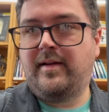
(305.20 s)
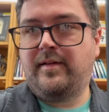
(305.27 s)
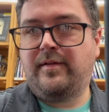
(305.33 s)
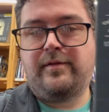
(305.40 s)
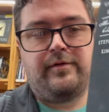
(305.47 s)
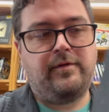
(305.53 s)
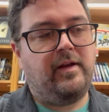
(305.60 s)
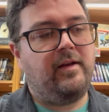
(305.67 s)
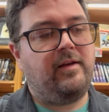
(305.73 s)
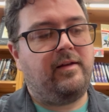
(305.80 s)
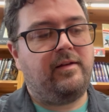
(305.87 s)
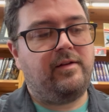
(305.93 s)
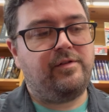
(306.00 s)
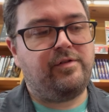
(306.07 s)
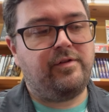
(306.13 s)
Illustrated
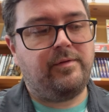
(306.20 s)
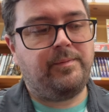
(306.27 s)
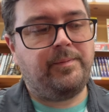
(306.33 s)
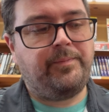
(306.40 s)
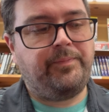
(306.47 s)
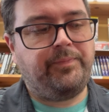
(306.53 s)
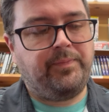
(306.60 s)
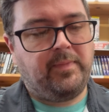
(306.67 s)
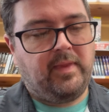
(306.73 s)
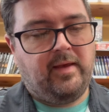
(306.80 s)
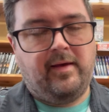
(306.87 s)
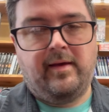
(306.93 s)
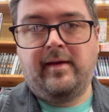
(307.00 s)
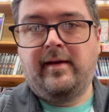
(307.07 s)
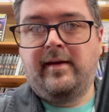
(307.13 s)
Edition,
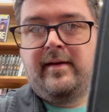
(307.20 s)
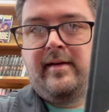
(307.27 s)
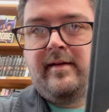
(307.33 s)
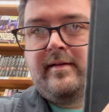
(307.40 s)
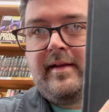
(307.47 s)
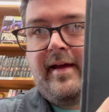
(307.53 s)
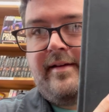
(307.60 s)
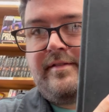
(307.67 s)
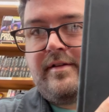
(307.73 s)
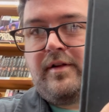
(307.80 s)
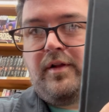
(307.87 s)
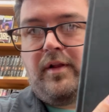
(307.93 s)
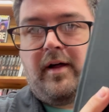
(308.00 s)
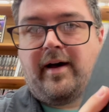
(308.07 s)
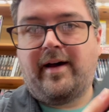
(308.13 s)
nice
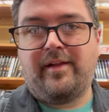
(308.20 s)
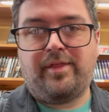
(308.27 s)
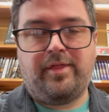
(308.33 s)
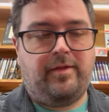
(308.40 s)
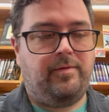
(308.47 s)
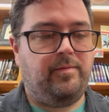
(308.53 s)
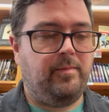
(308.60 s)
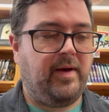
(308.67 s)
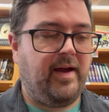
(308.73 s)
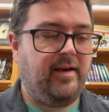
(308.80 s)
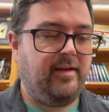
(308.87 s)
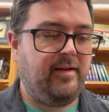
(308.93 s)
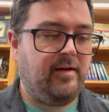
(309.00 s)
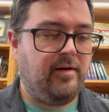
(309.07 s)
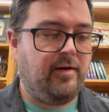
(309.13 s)
cloth
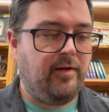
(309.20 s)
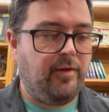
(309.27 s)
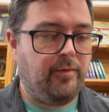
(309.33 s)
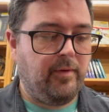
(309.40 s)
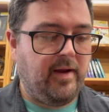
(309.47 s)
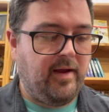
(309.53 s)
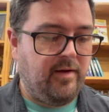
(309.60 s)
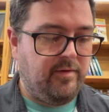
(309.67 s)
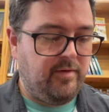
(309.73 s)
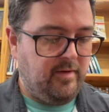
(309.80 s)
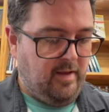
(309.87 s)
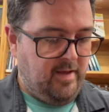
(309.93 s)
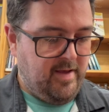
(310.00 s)
binding all around.